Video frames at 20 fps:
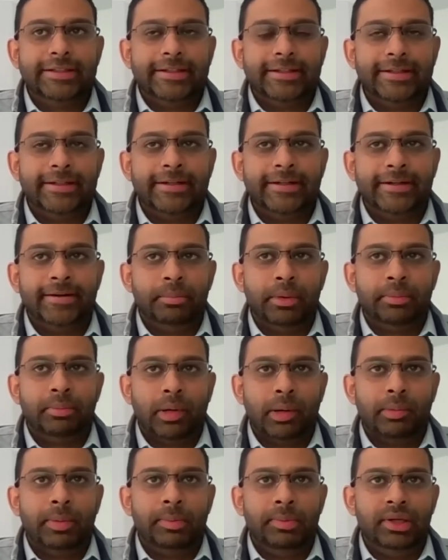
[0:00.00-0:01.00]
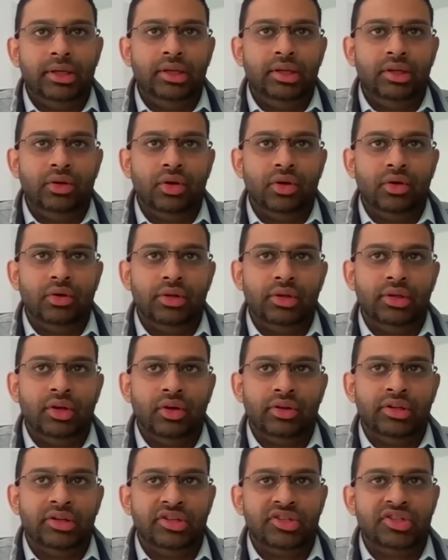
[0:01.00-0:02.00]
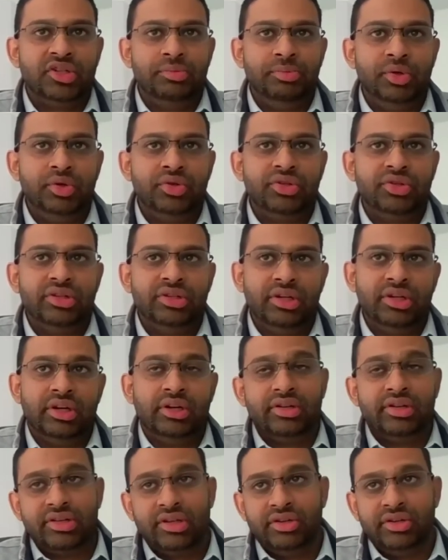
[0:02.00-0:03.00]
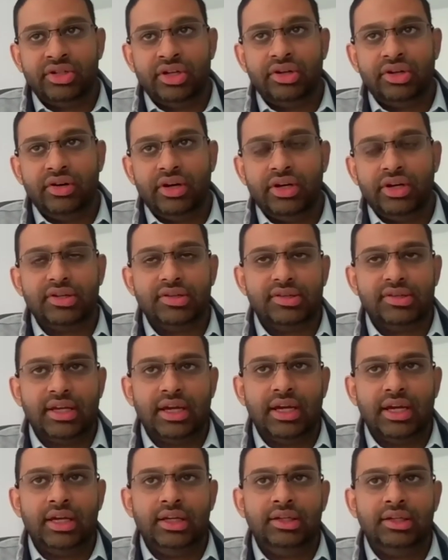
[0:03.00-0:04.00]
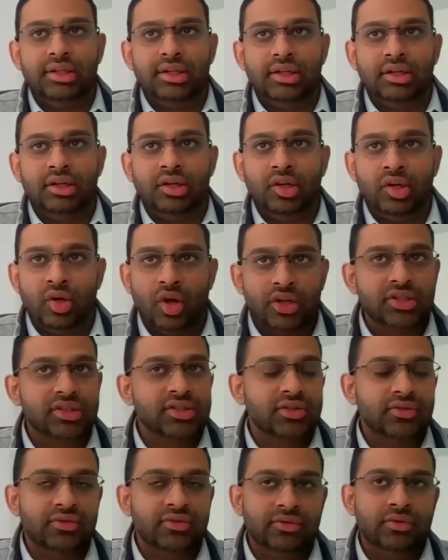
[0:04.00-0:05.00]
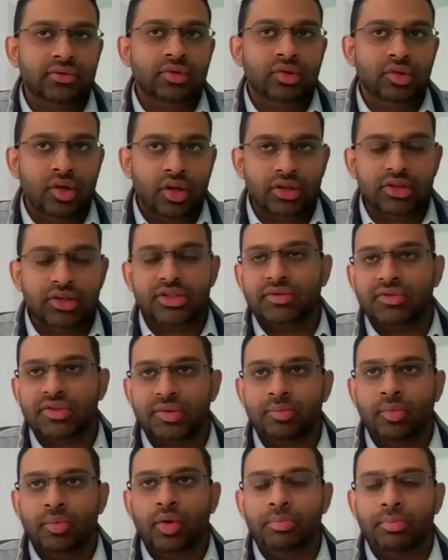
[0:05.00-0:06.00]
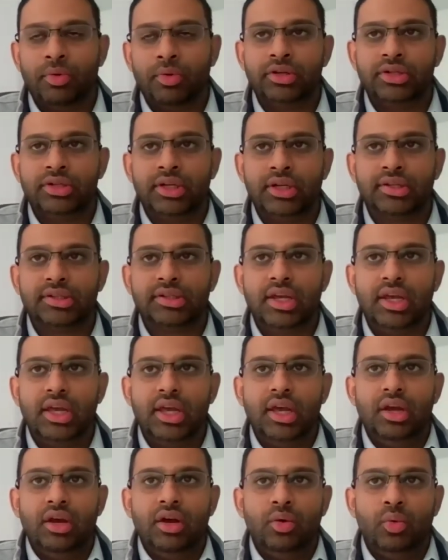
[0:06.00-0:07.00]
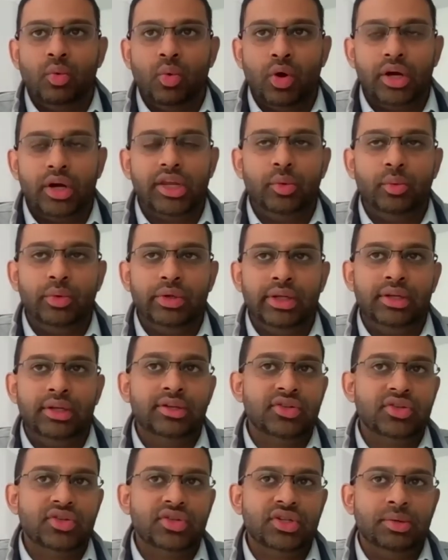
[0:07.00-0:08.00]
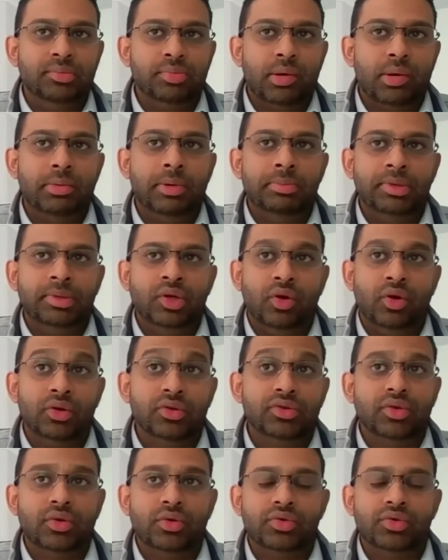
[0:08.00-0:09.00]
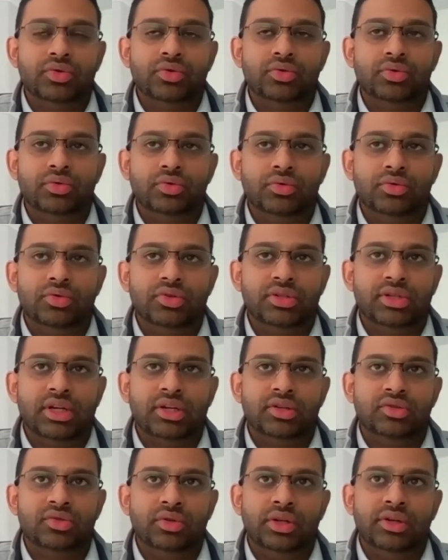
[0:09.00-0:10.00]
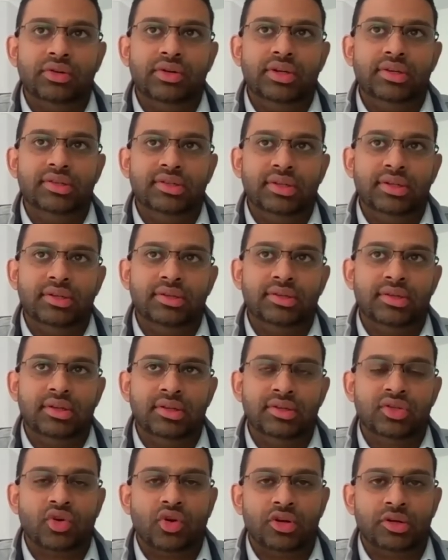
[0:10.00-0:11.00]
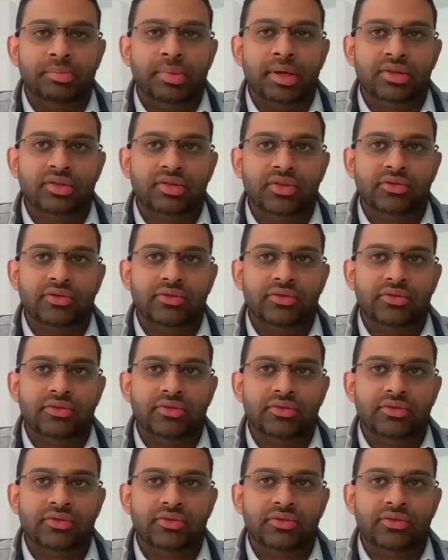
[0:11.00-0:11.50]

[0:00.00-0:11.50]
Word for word: uh, but probably you know on the distribution generation generation side, uh, lots of lots of small projects, working with industry probably also to to start to increase the in, installed base of